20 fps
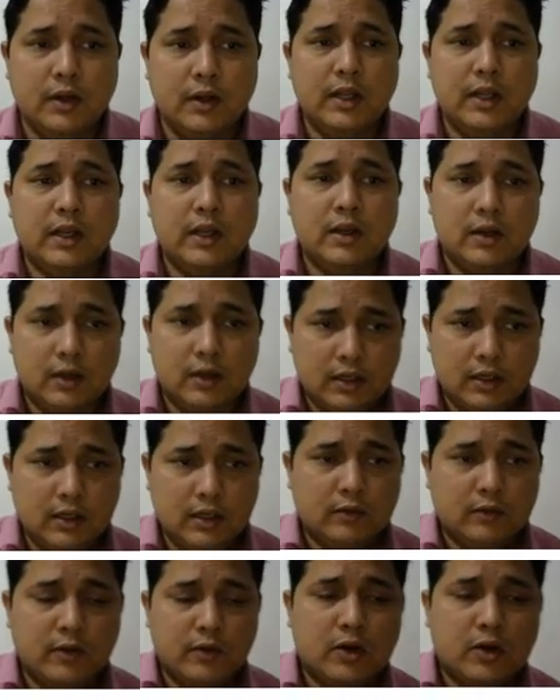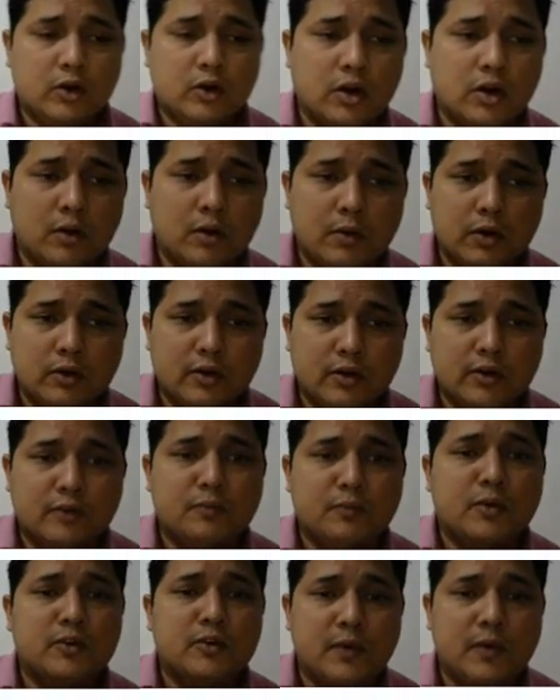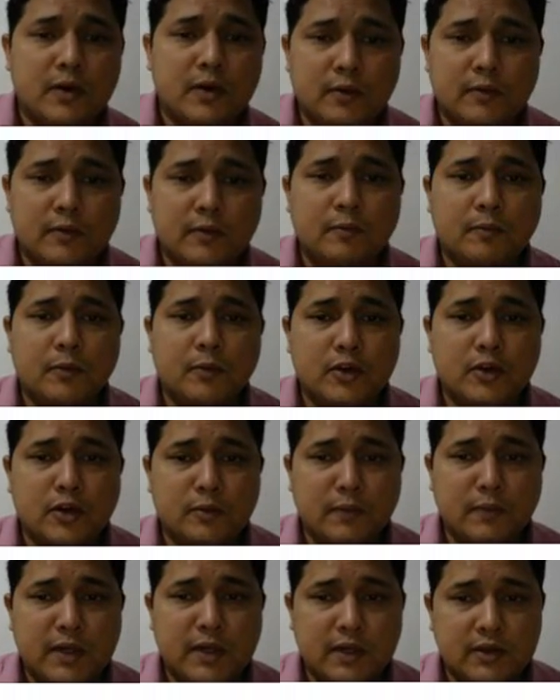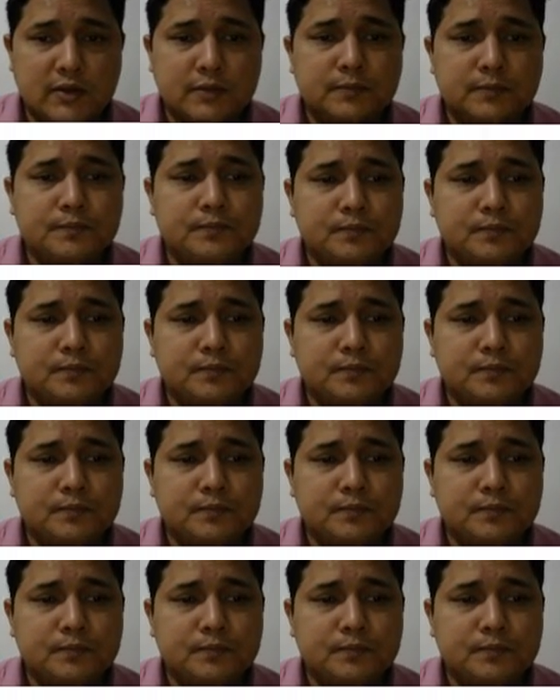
Like here we are talking about the responsibility of the project manager.